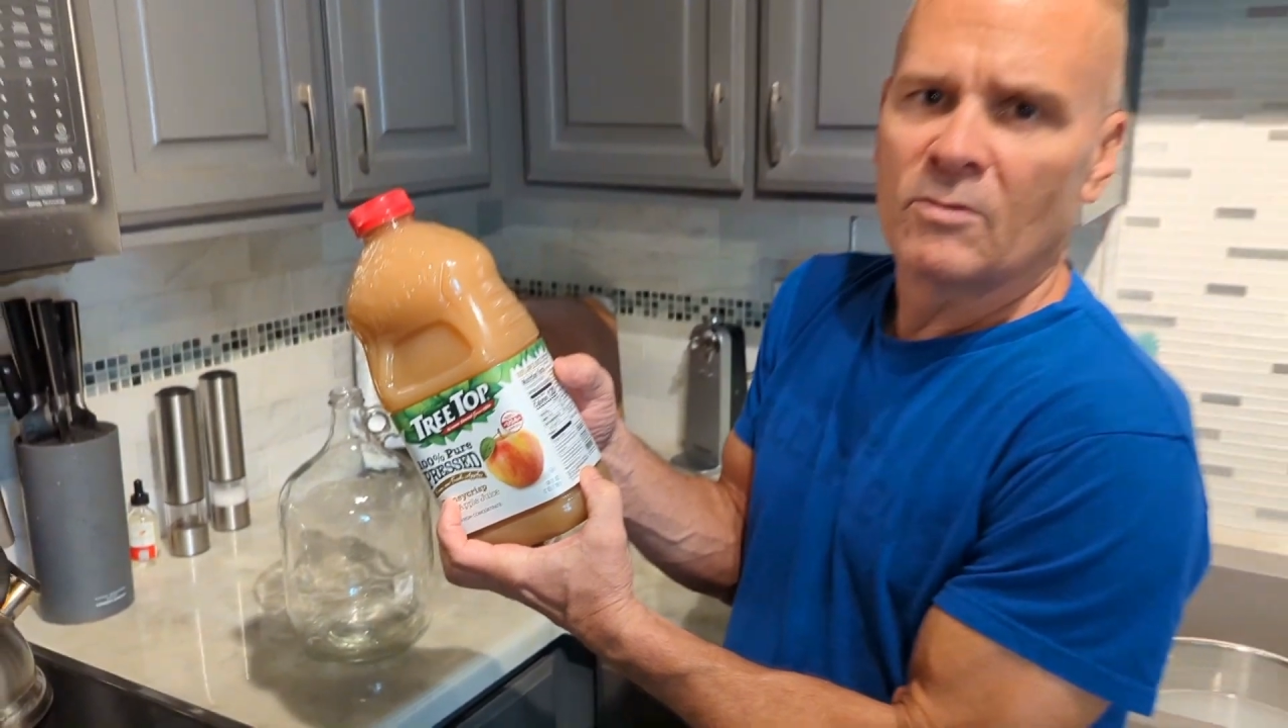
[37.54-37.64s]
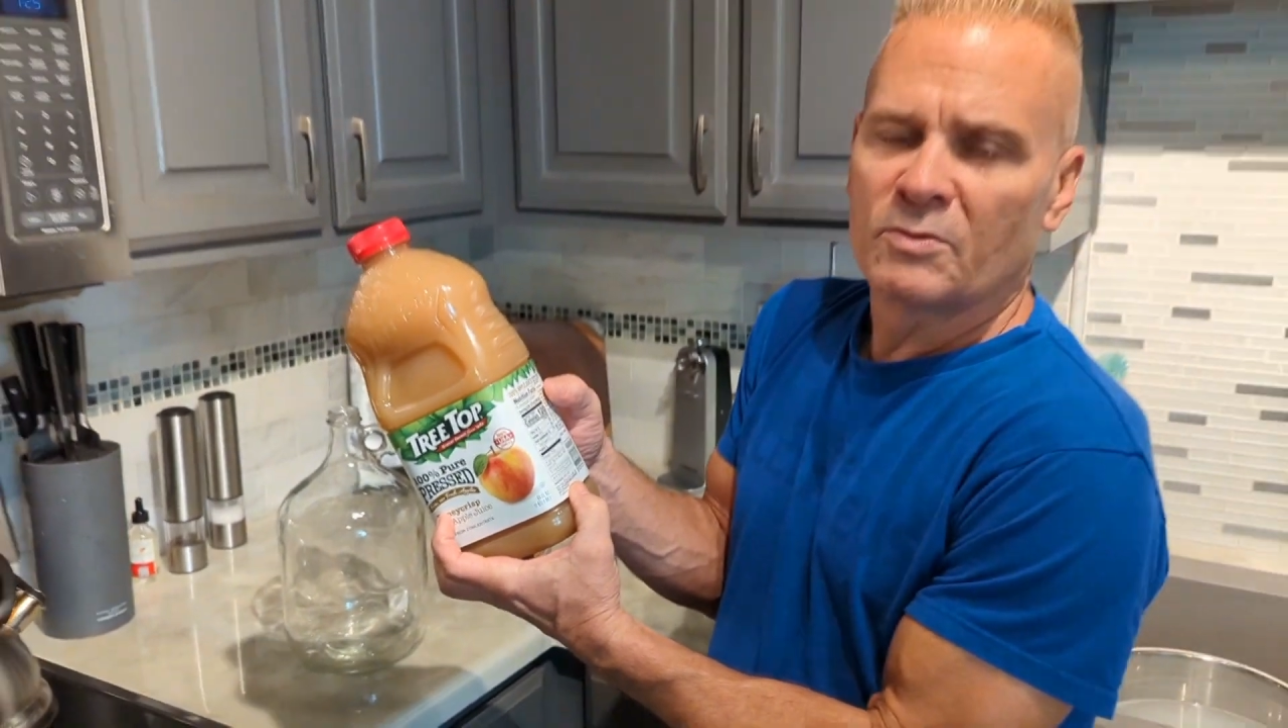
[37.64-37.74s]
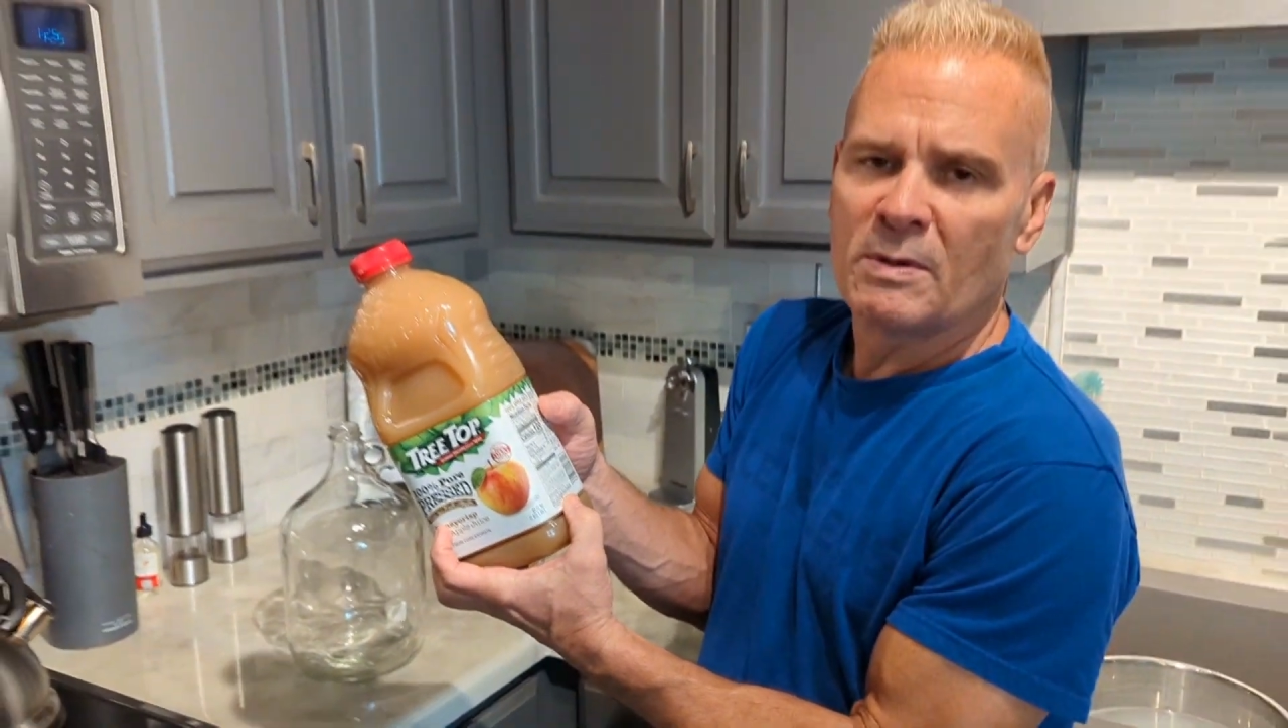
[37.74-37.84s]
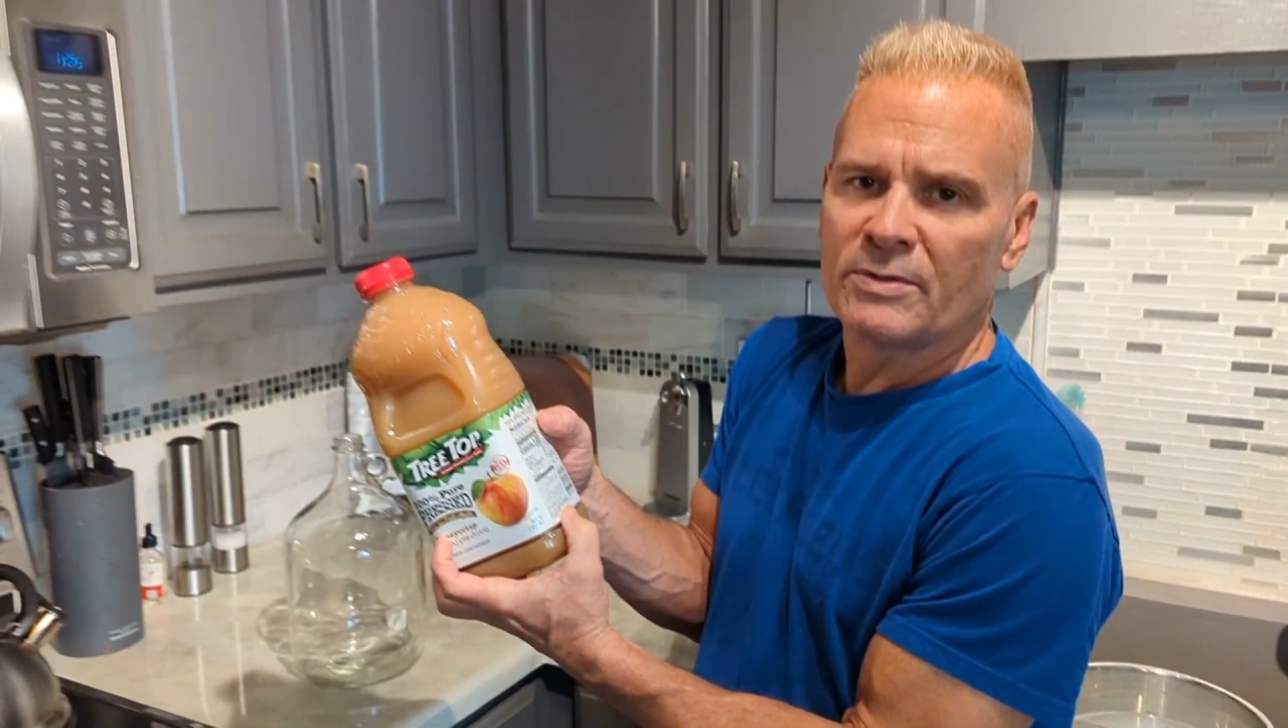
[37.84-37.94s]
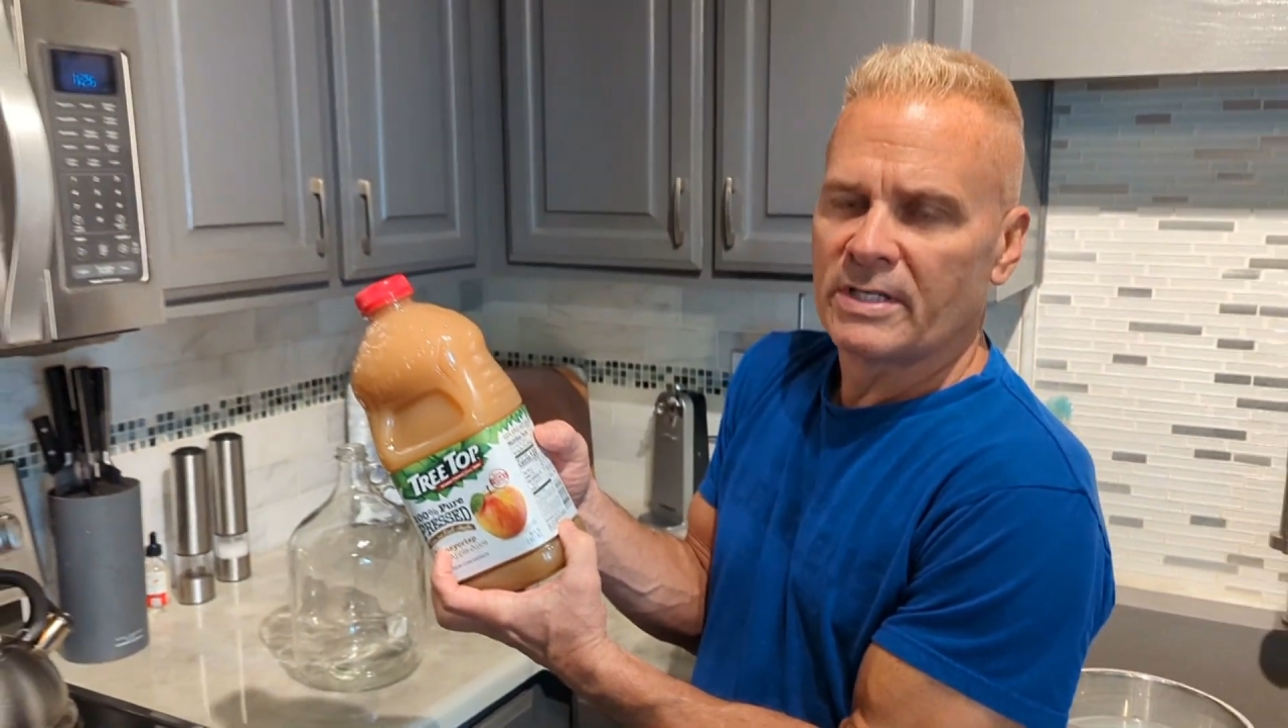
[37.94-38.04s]
most
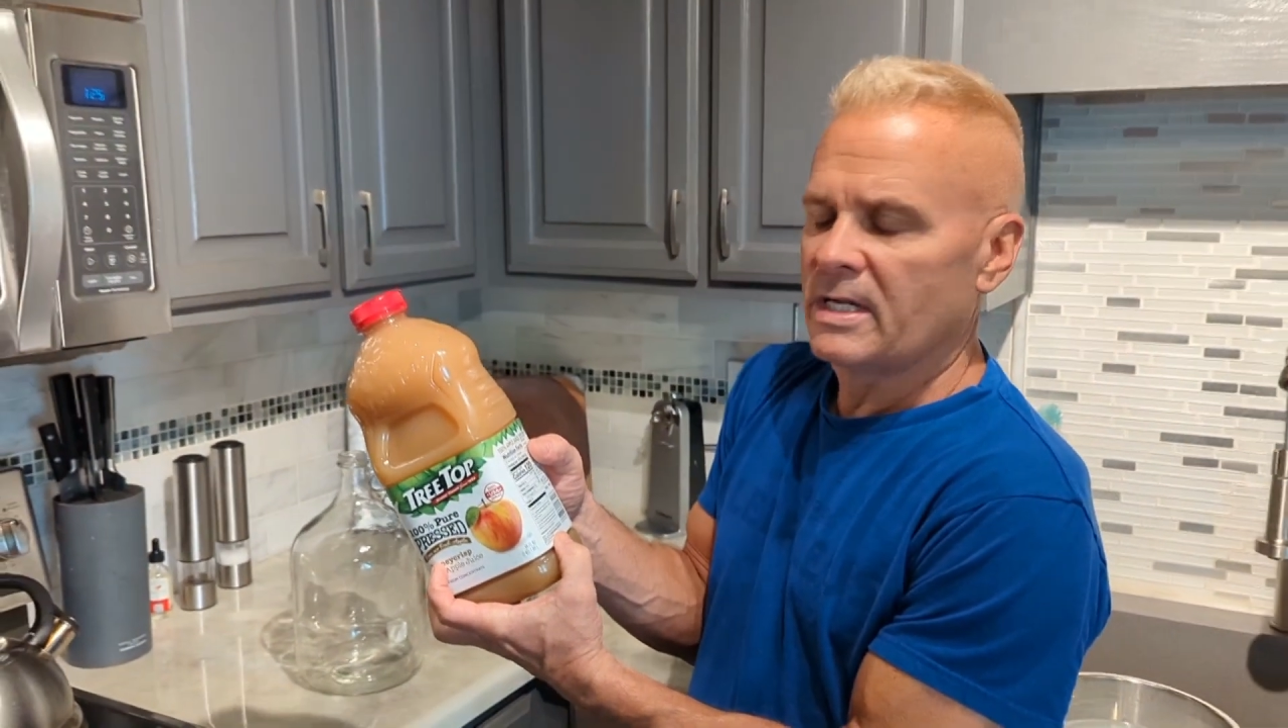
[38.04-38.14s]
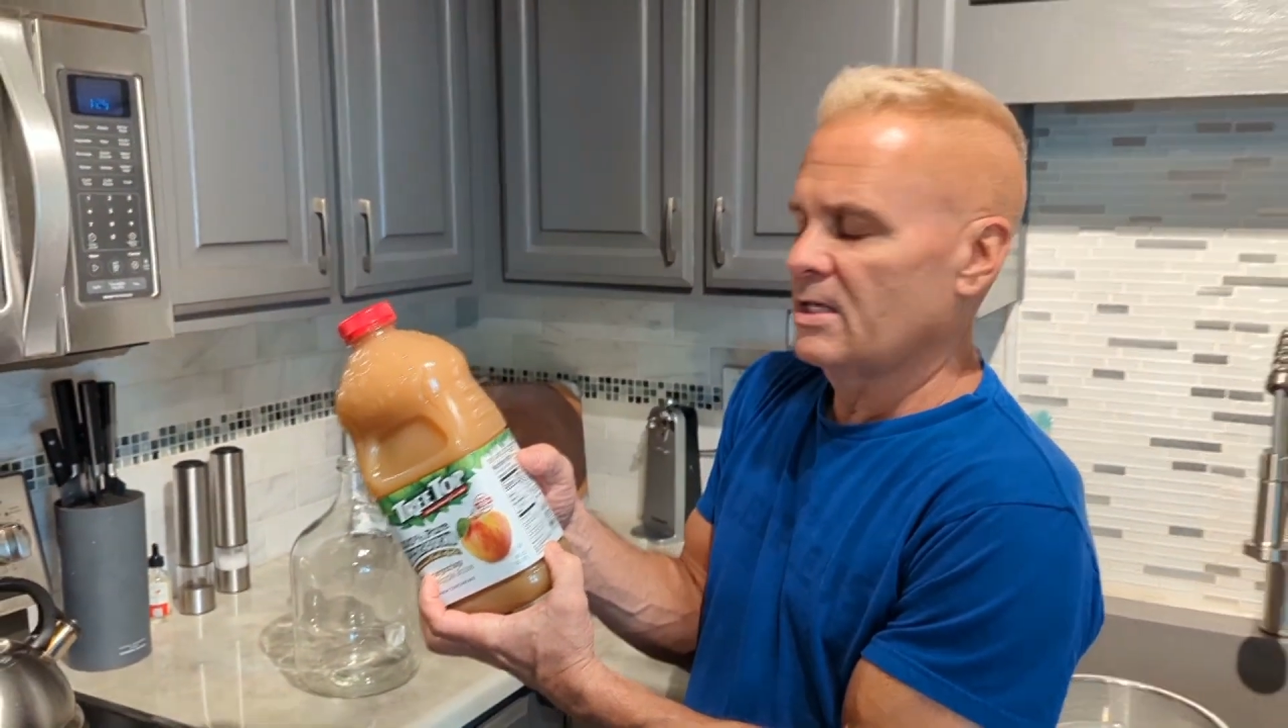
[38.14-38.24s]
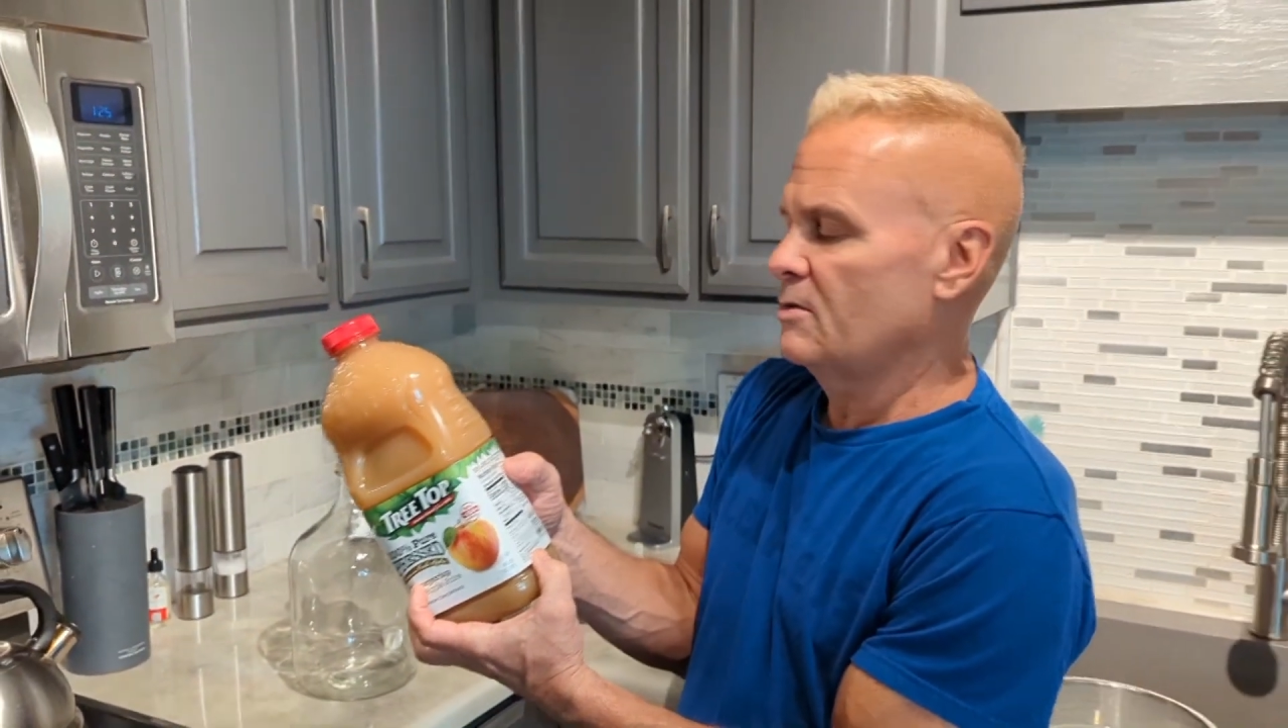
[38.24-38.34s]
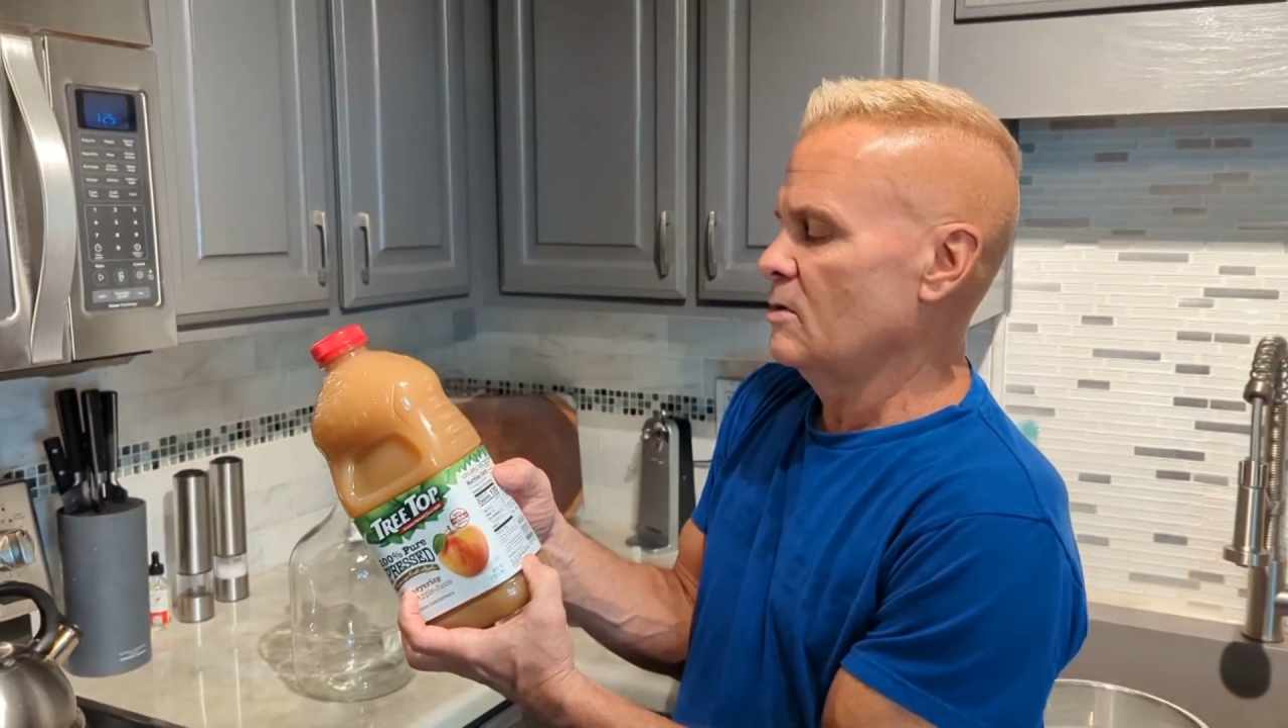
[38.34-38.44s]
people say yes.